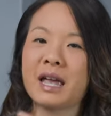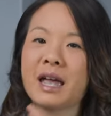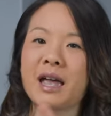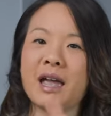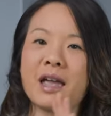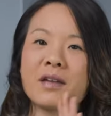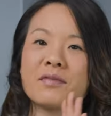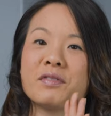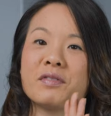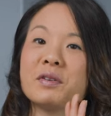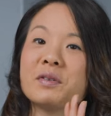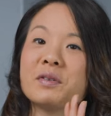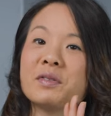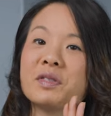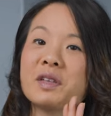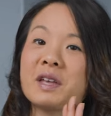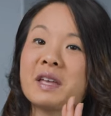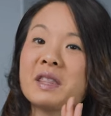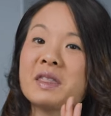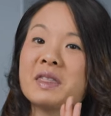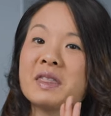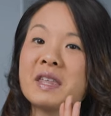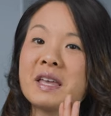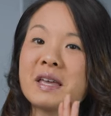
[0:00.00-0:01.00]
If you
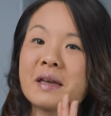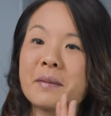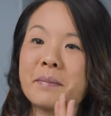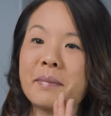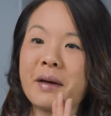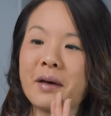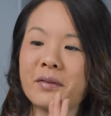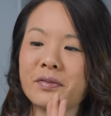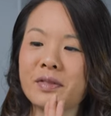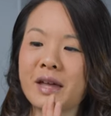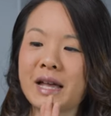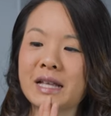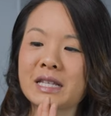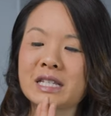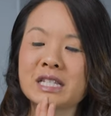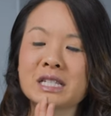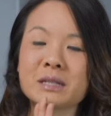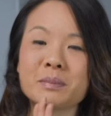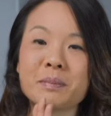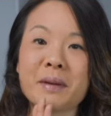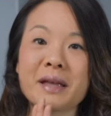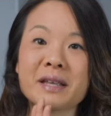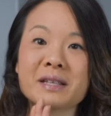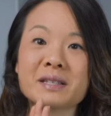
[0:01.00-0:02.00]
can think about that
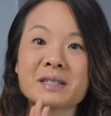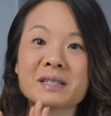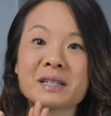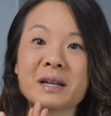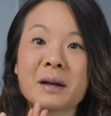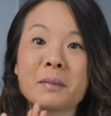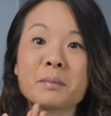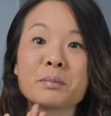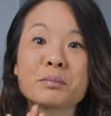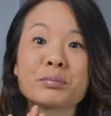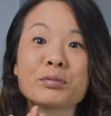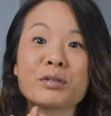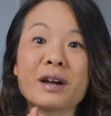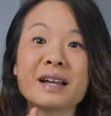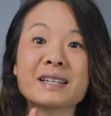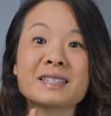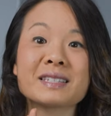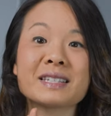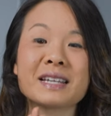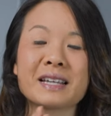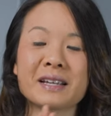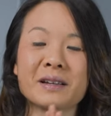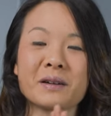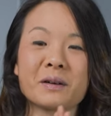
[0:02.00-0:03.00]
space
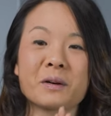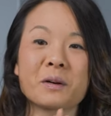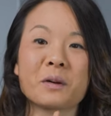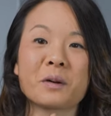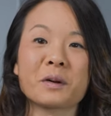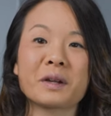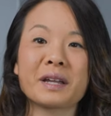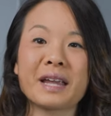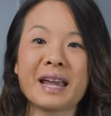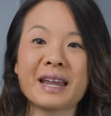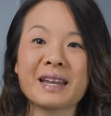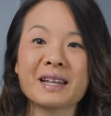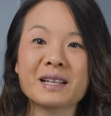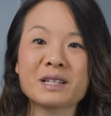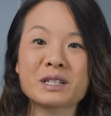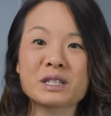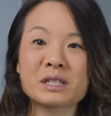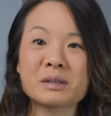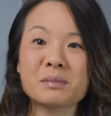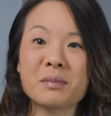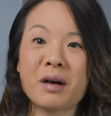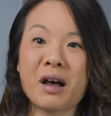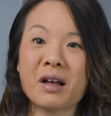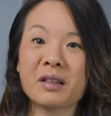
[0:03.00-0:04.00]
compressing or getting
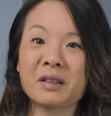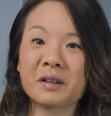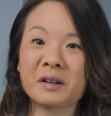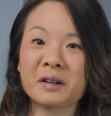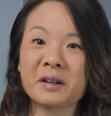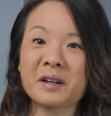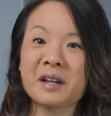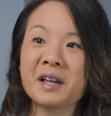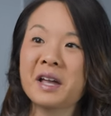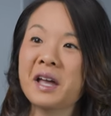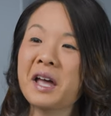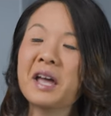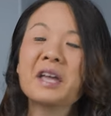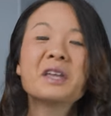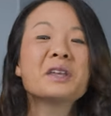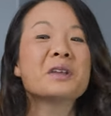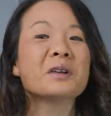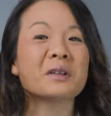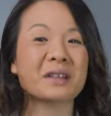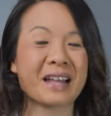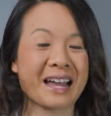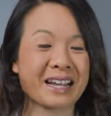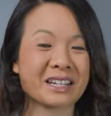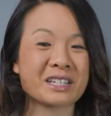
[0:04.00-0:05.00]
smaller,
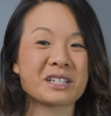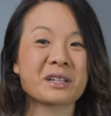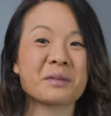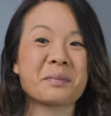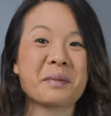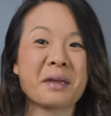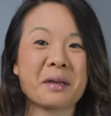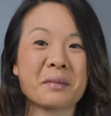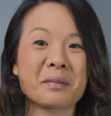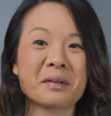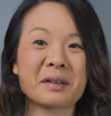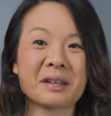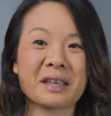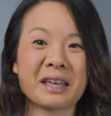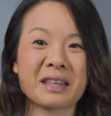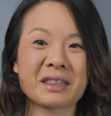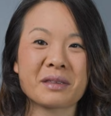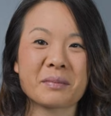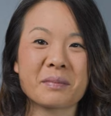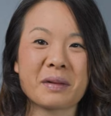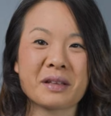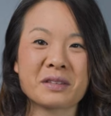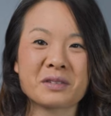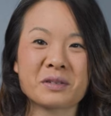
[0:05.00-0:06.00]
you'll actually be able to get the
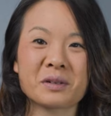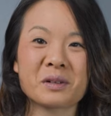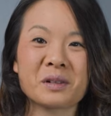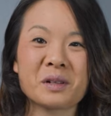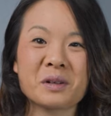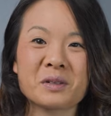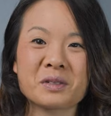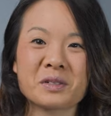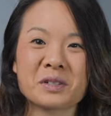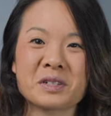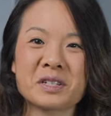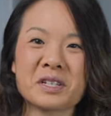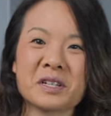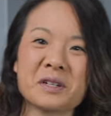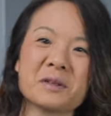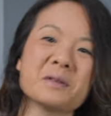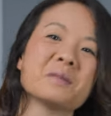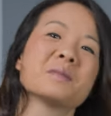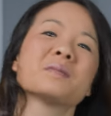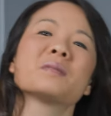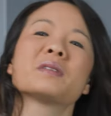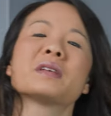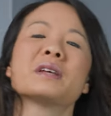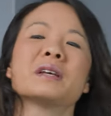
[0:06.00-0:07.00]
pencil closer to you.
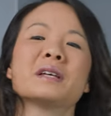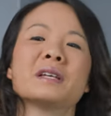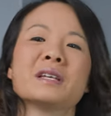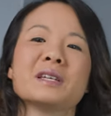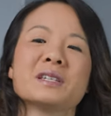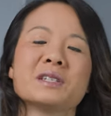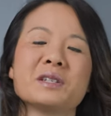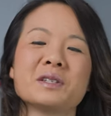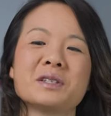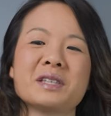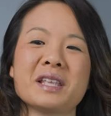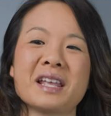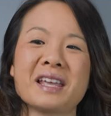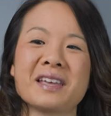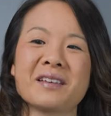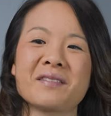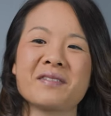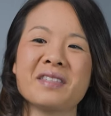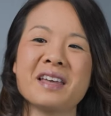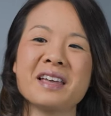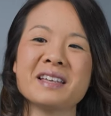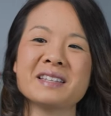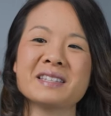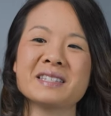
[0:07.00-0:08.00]
So think of
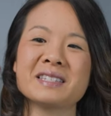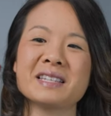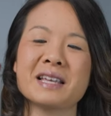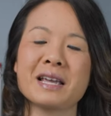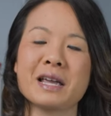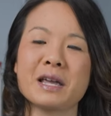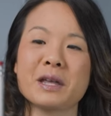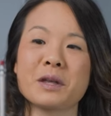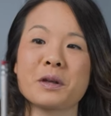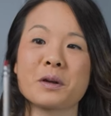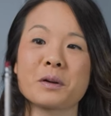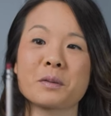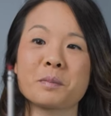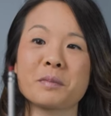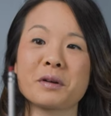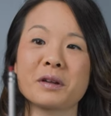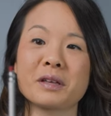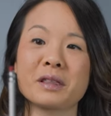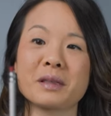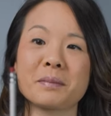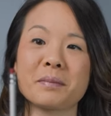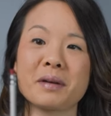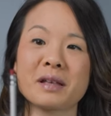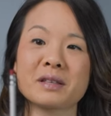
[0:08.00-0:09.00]
this, you're
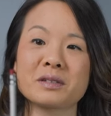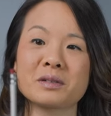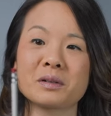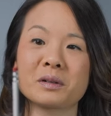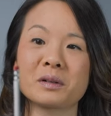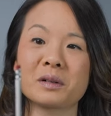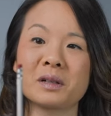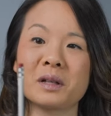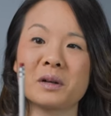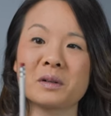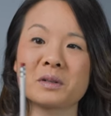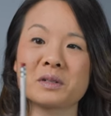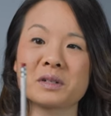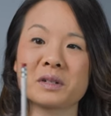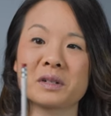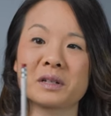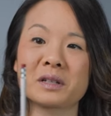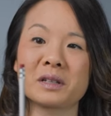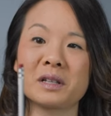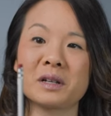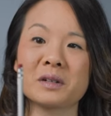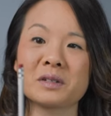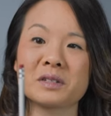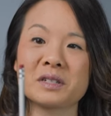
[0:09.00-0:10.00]
bringing the pencil closer and
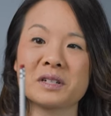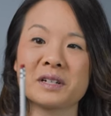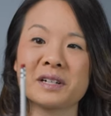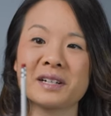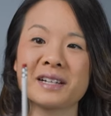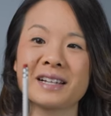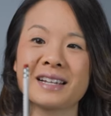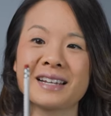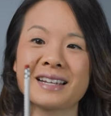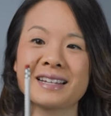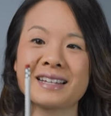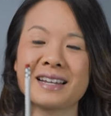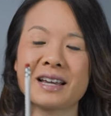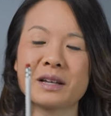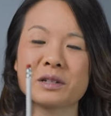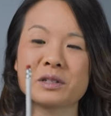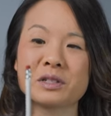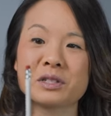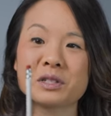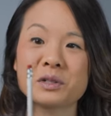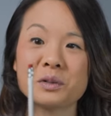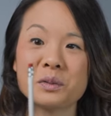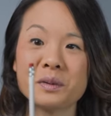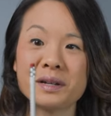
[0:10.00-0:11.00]
closer. Now
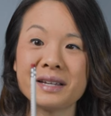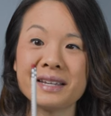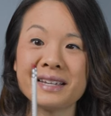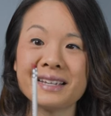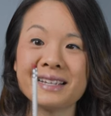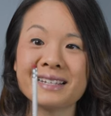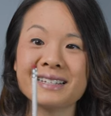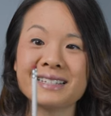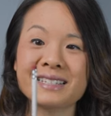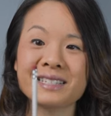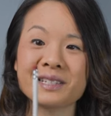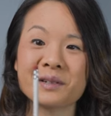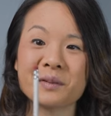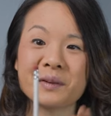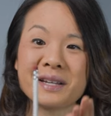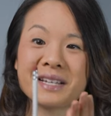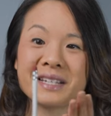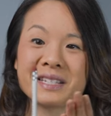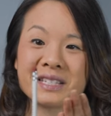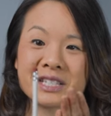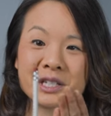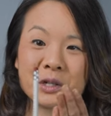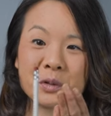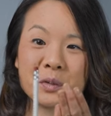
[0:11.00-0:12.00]
squeeze,
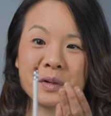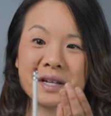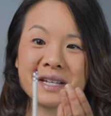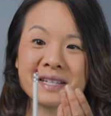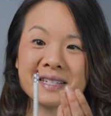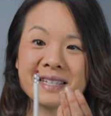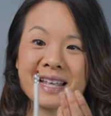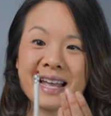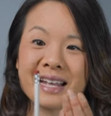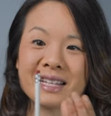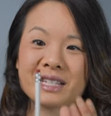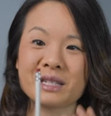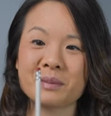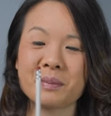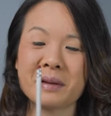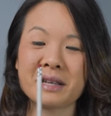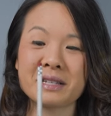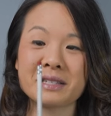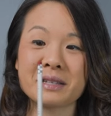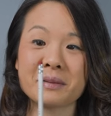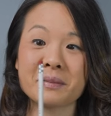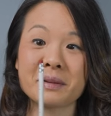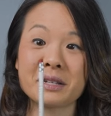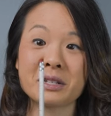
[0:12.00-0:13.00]
squeeze, squeeze that
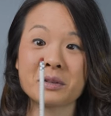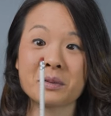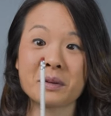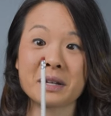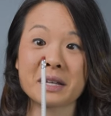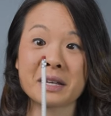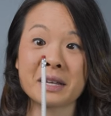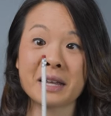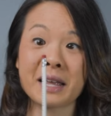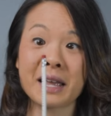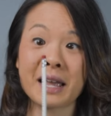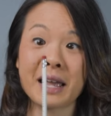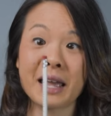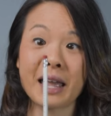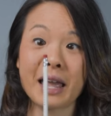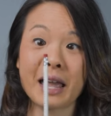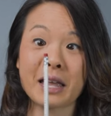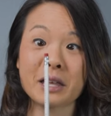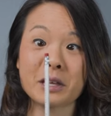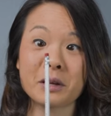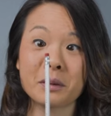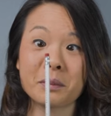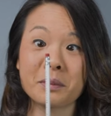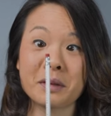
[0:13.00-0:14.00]
space in between
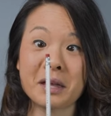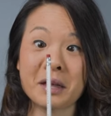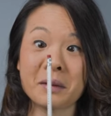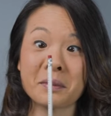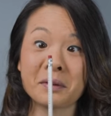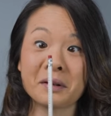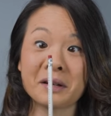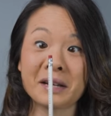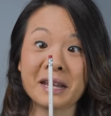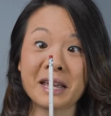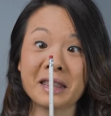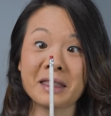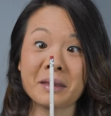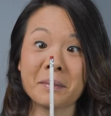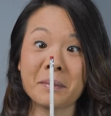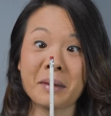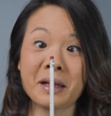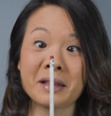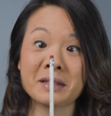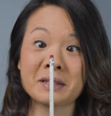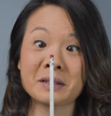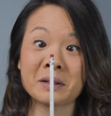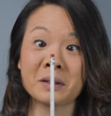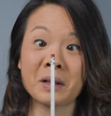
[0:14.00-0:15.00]
and you'll be able to get the
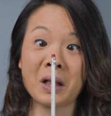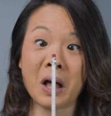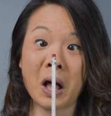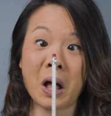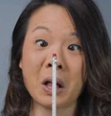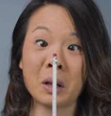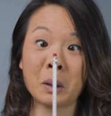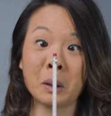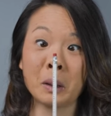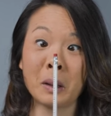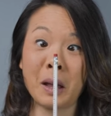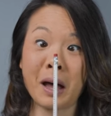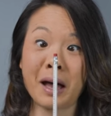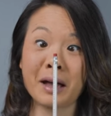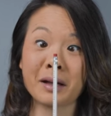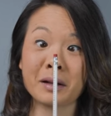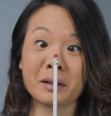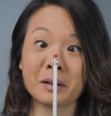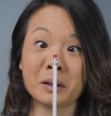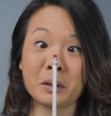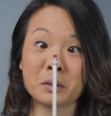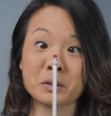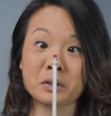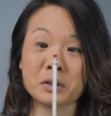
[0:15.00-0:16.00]
pencil a lot
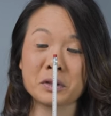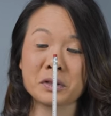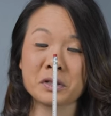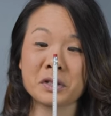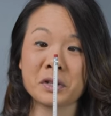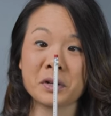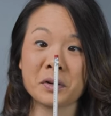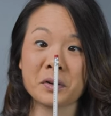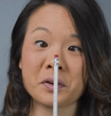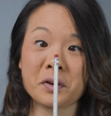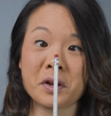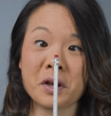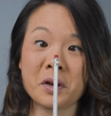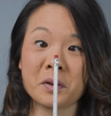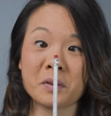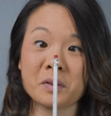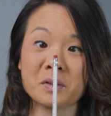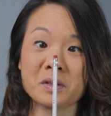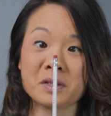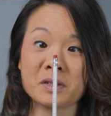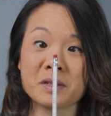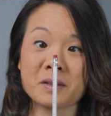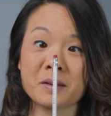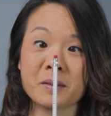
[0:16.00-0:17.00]
closer to your
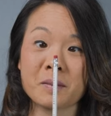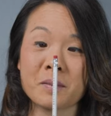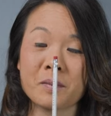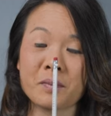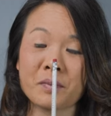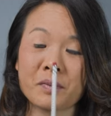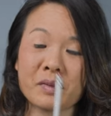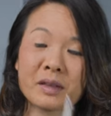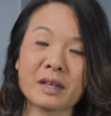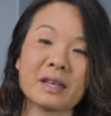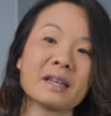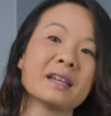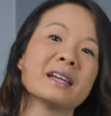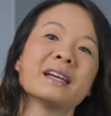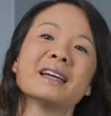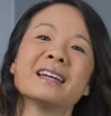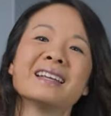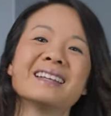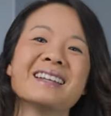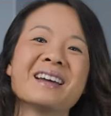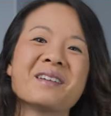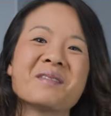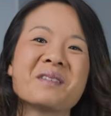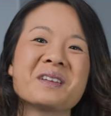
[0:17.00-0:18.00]
nose.
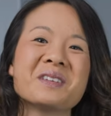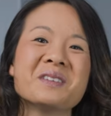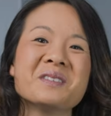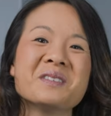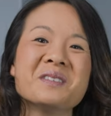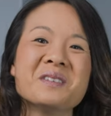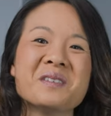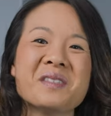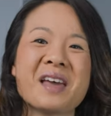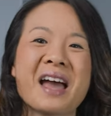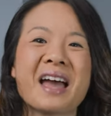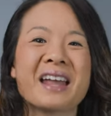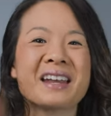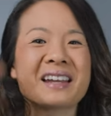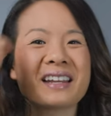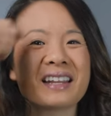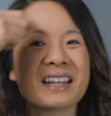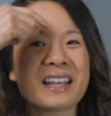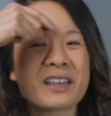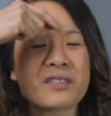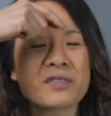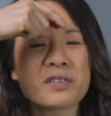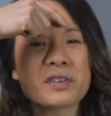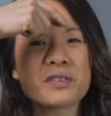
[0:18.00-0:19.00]
Now when you do that,
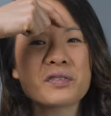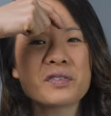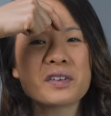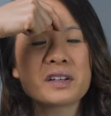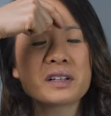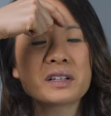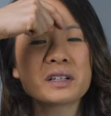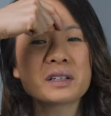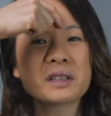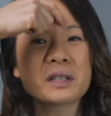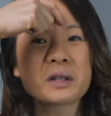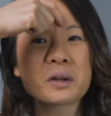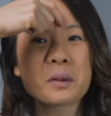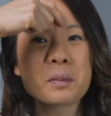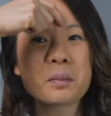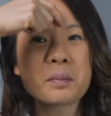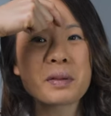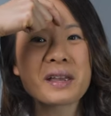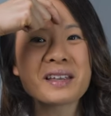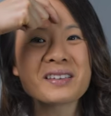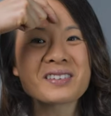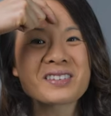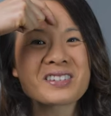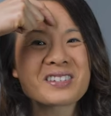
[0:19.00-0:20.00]
if you feel a little
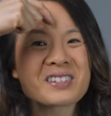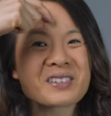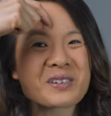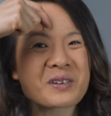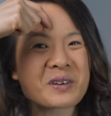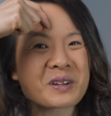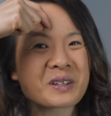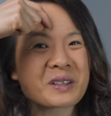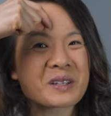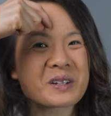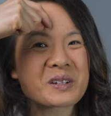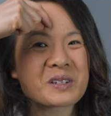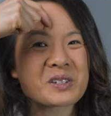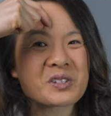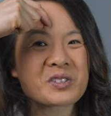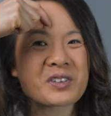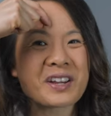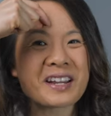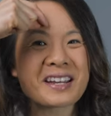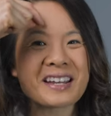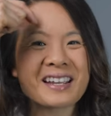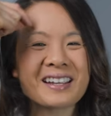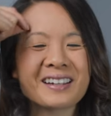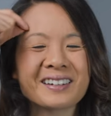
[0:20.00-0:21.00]
pinch or a little
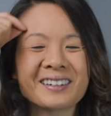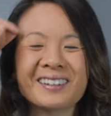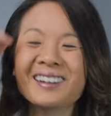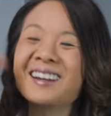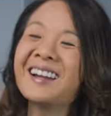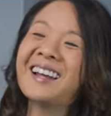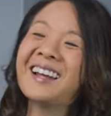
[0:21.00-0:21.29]
strain here,